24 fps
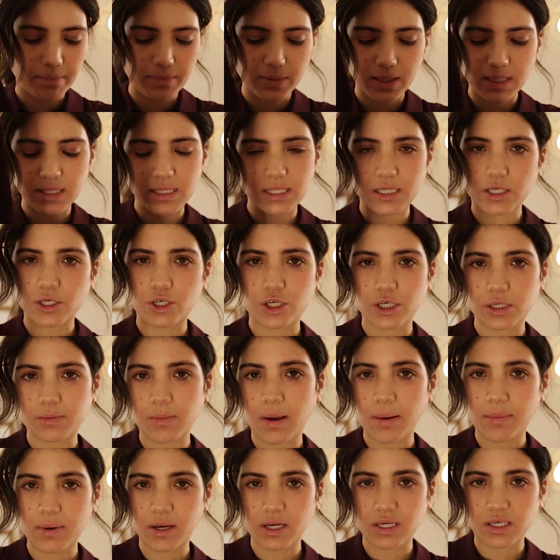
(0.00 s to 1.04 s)
This is just
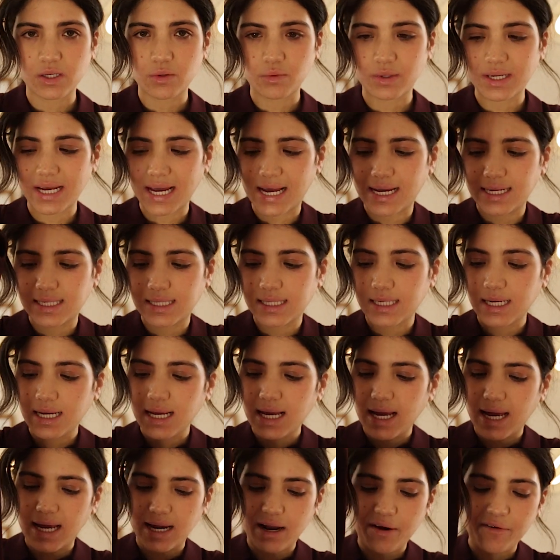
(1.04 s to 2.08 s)
my personal taste,
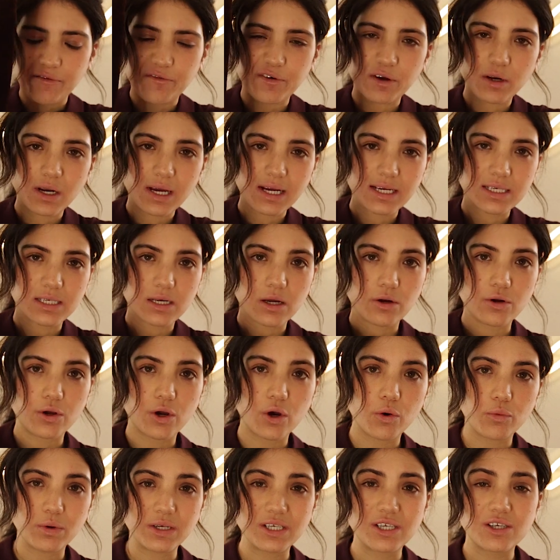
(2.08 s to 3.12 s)
and I feel like it's gonna
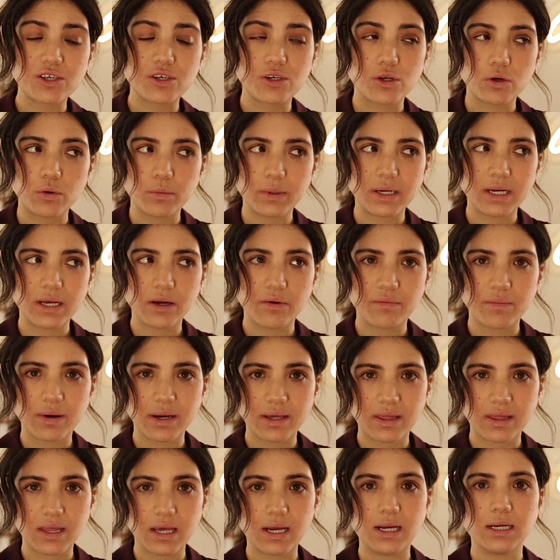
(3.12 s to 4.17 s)
go with so many of
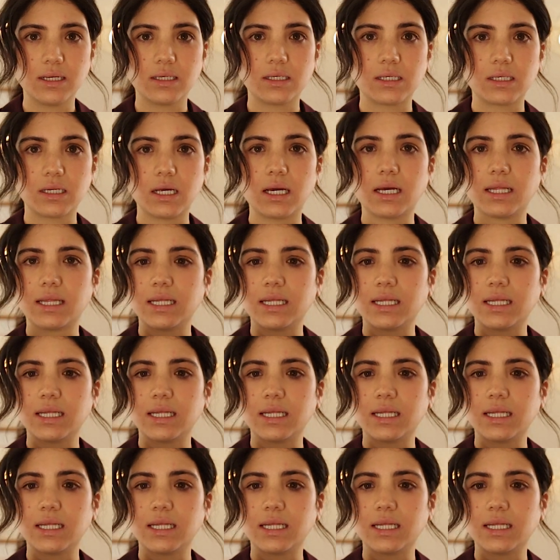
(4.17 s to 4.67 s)
my things.